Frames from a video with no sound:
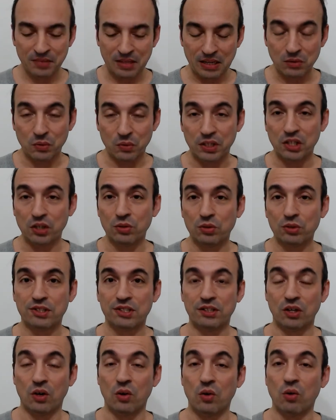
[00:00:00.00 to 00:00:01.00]
We use
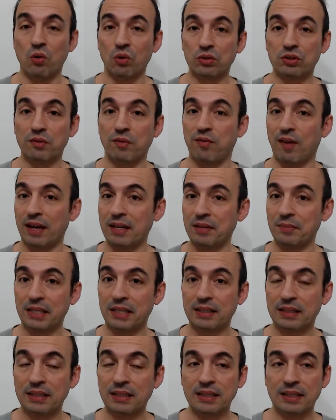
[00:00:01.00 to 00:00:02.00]
the oat
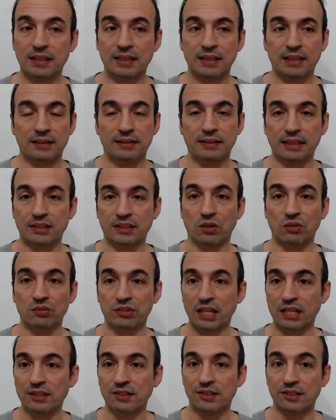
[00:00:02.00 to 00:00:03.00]
fiber that
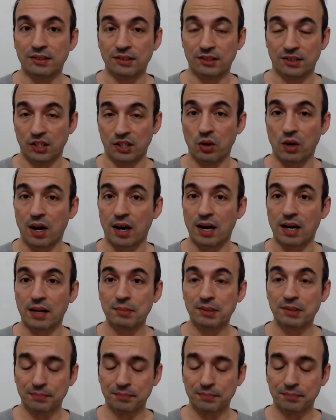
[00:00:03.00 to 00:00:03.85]
contains zero carbs.